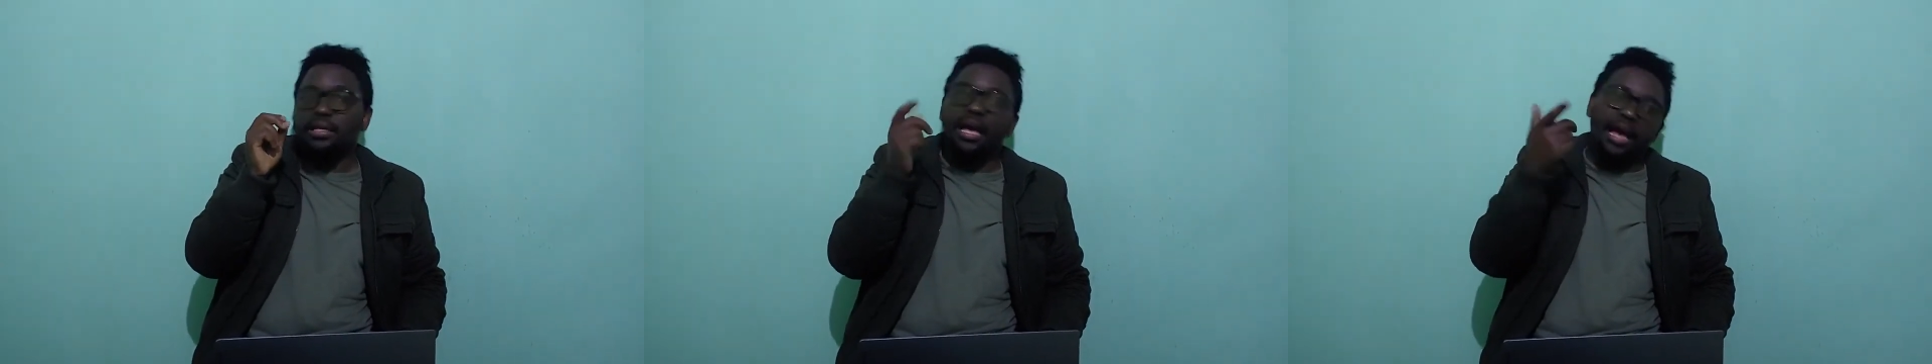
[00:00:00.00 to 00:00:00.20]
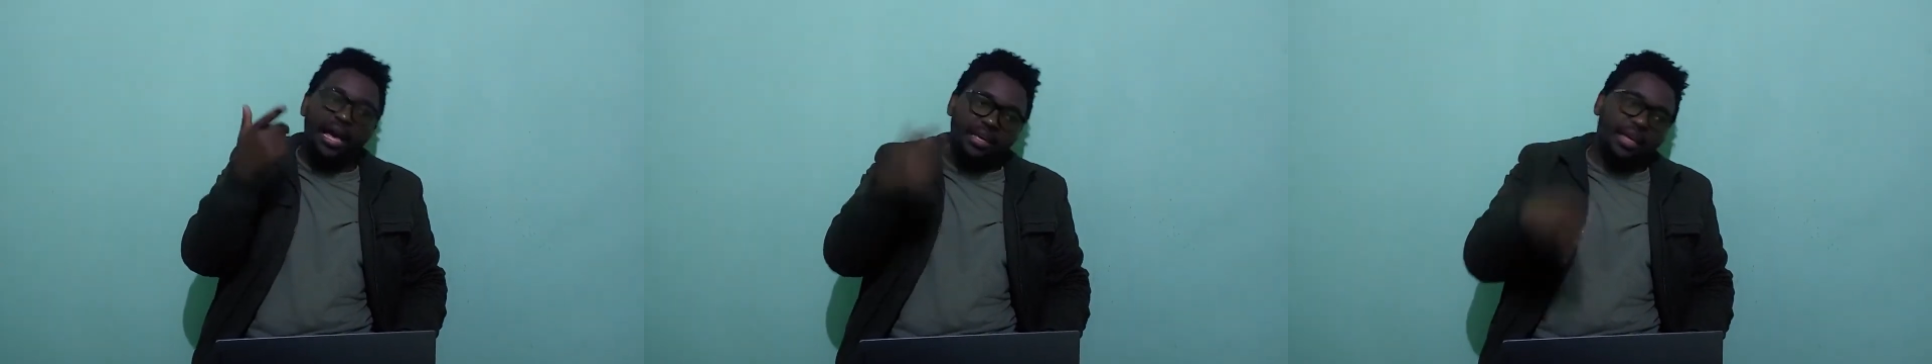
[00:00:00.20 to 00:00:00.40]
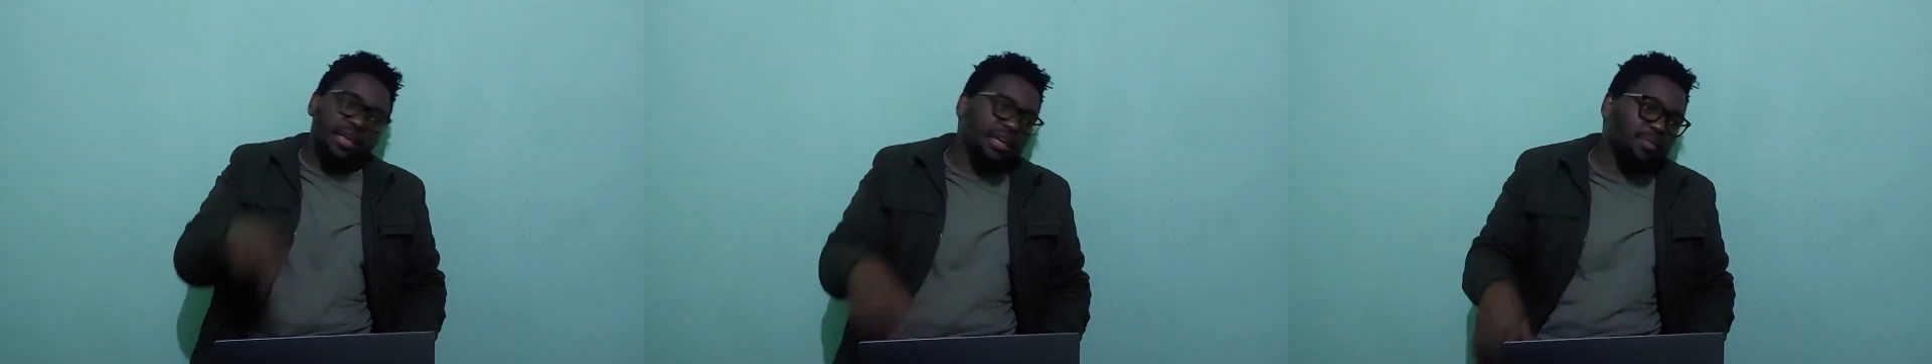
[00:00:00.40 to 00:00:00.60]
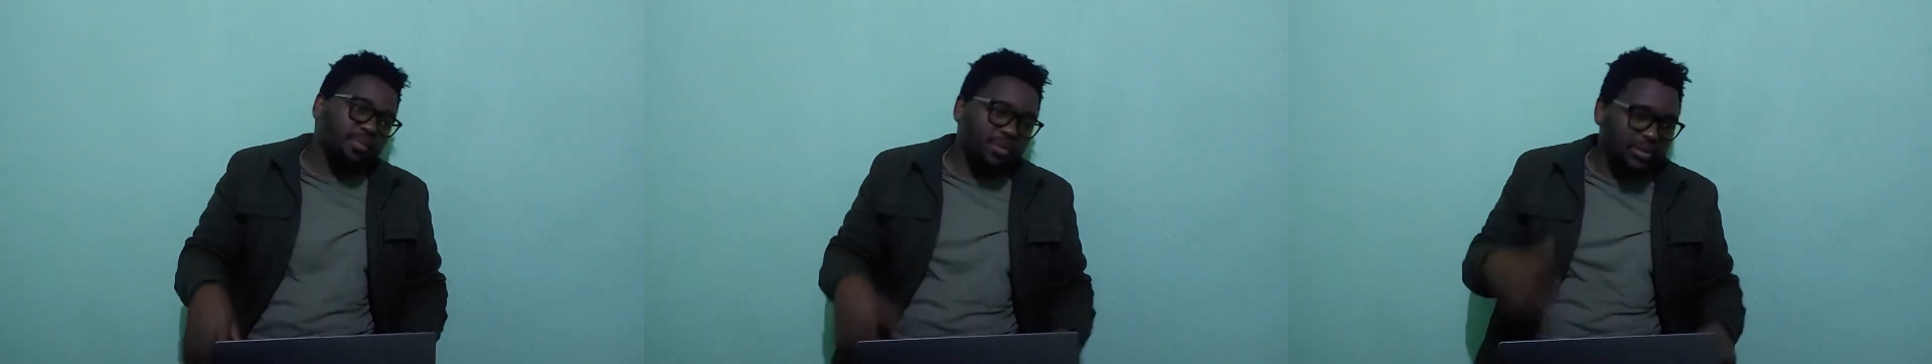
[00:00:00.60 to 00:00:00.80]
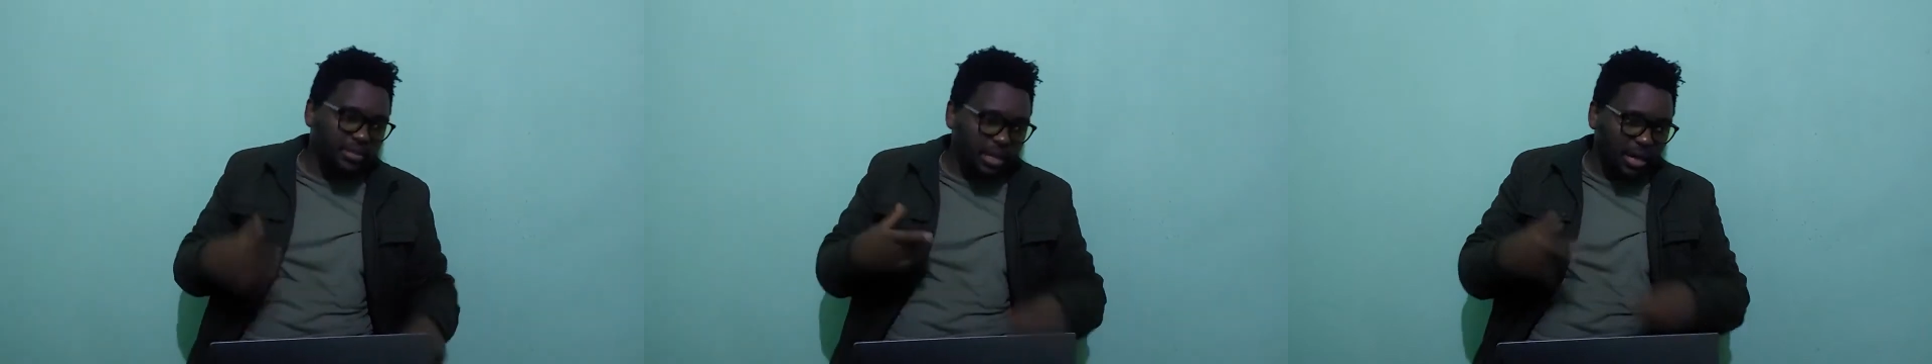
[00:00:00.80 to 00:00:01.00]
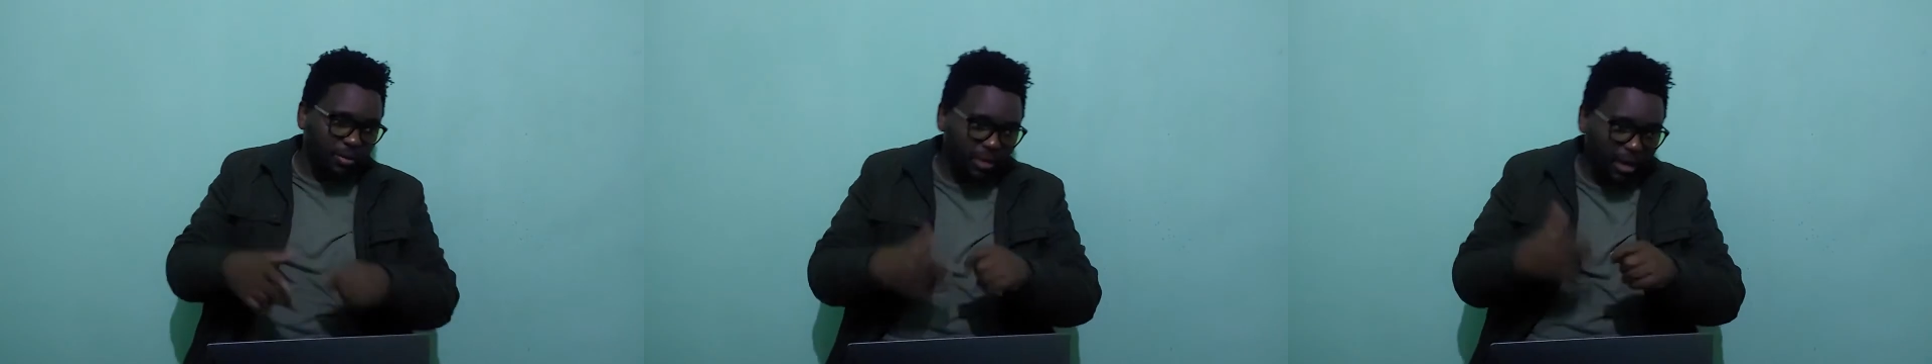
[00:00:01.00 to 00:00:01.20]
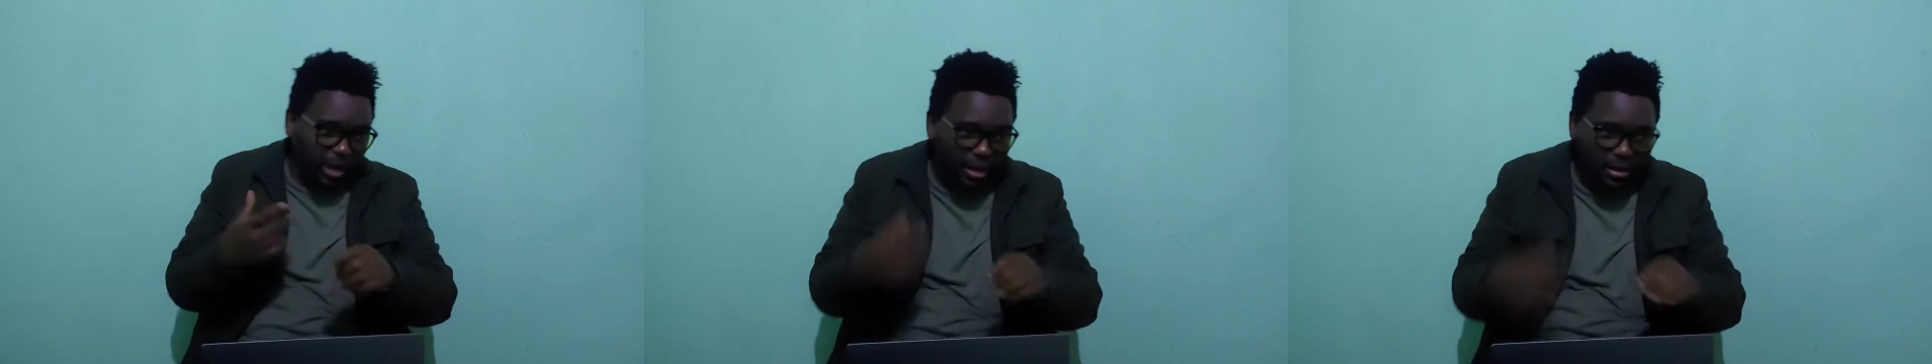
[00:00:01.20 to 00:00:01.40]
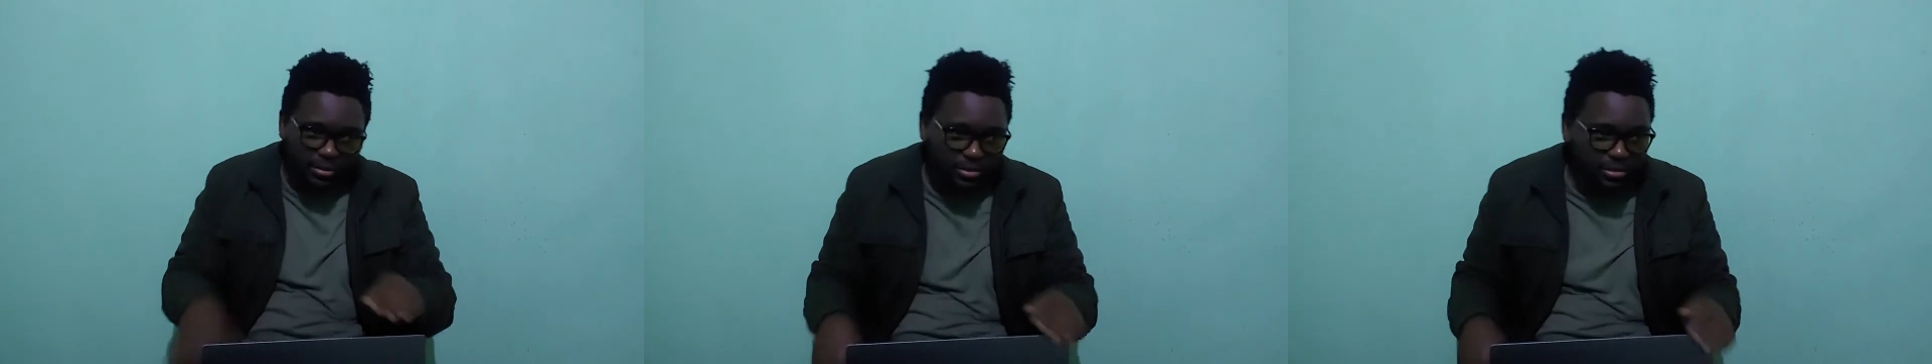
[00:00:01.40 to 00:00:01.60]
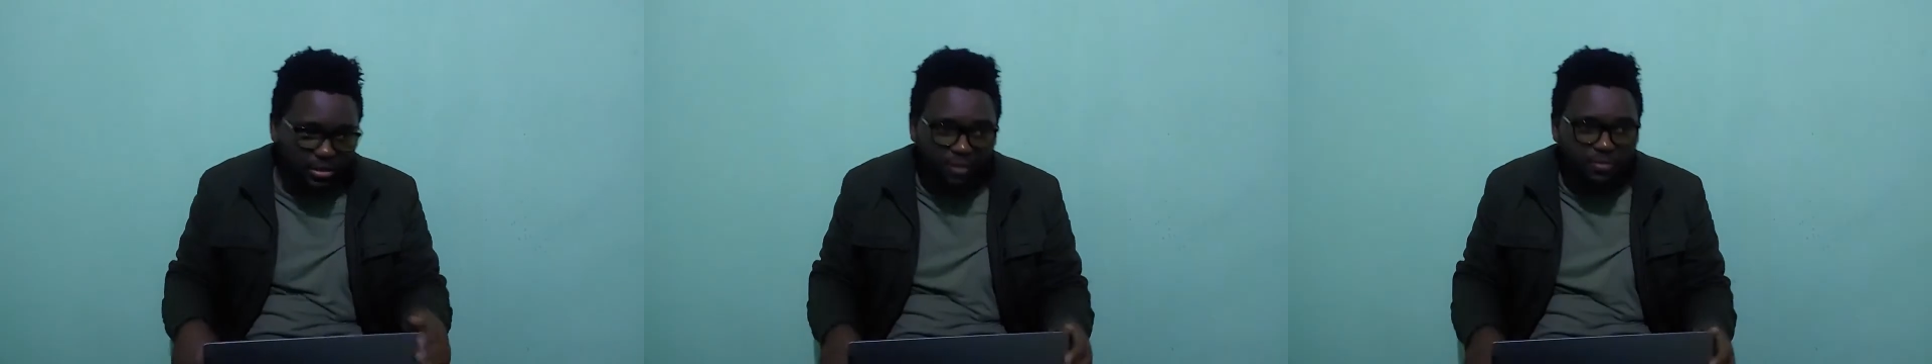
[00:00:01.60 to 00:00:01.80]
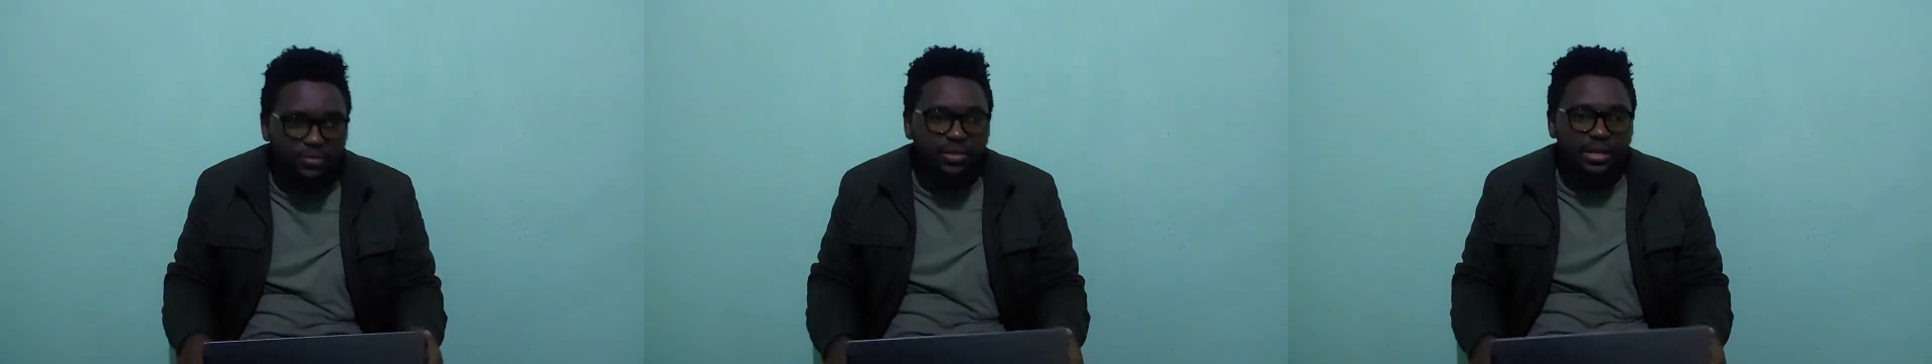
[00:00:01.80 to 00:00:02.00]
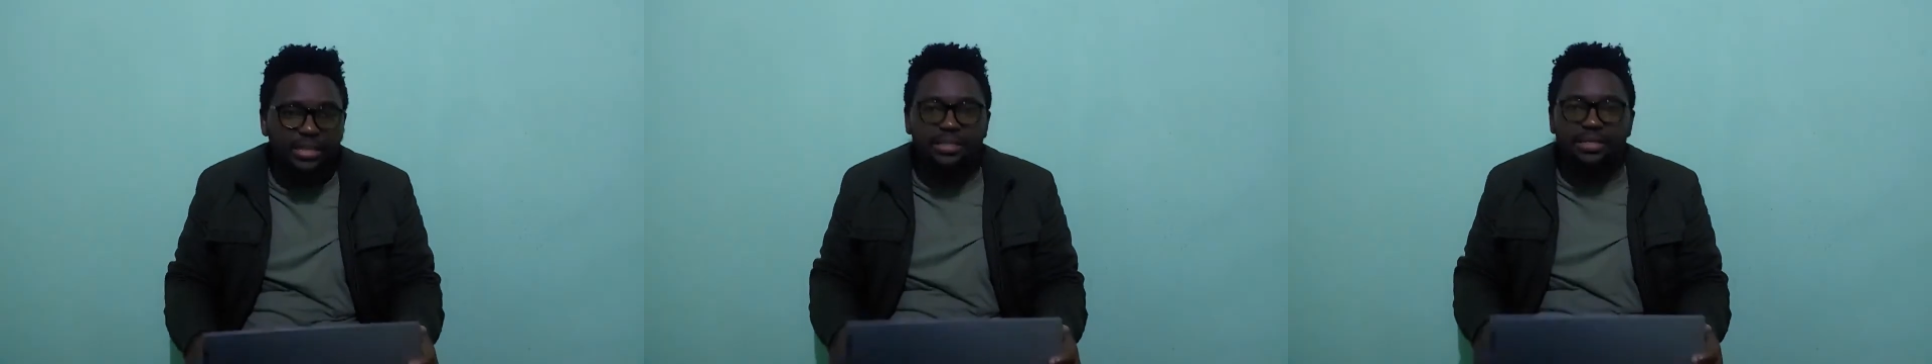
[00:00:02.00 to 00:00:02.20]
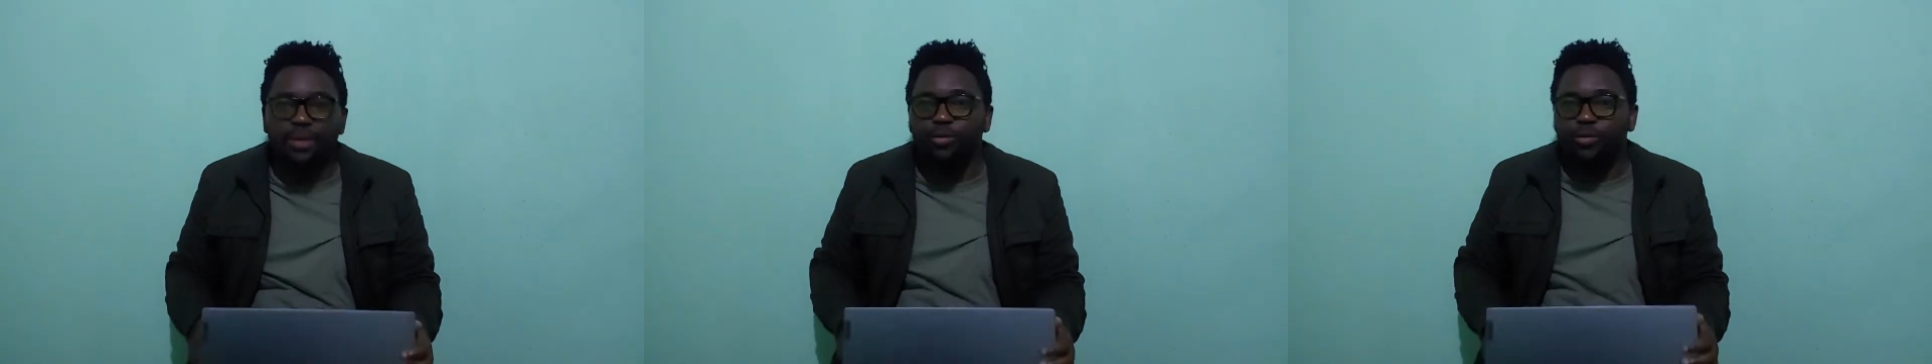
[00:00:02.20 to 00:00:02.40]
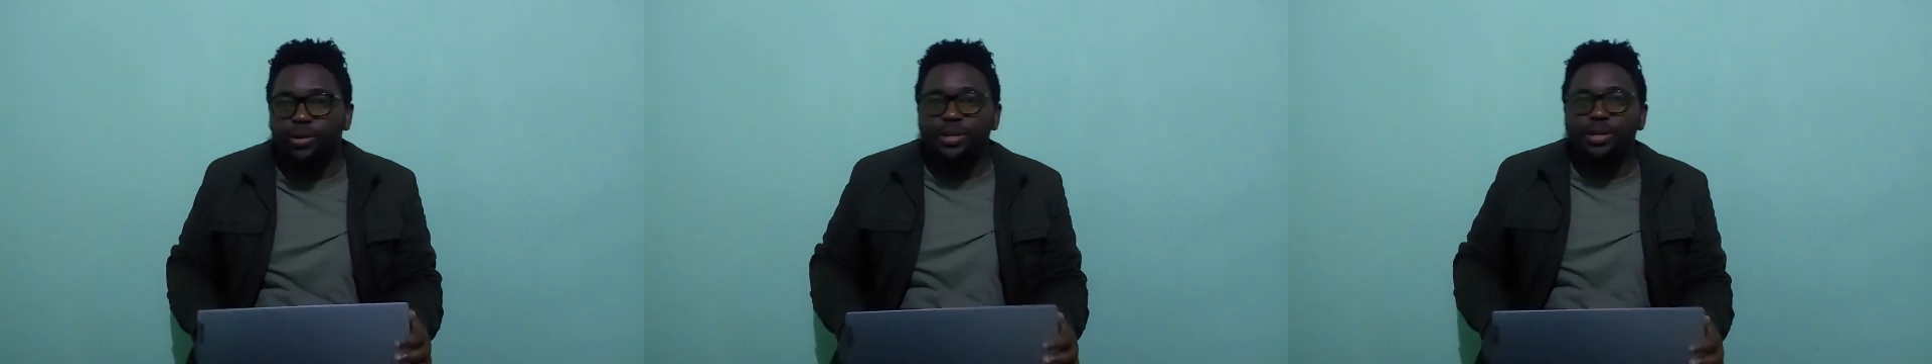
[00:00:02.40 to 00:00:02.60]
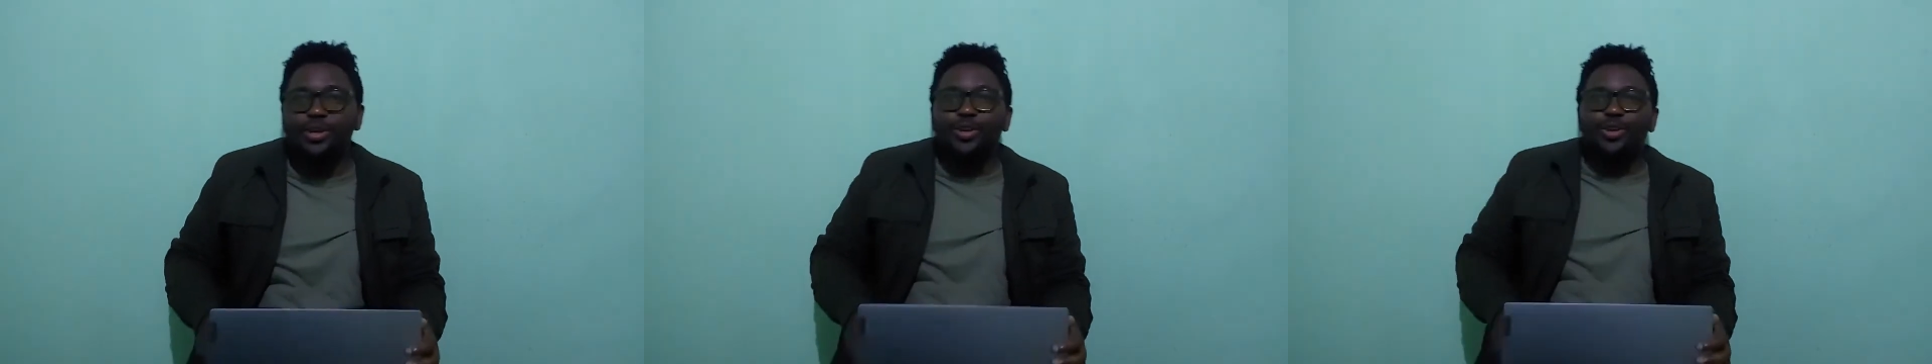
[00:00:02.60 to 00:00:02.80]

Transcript: Yeah, because you have to get someone.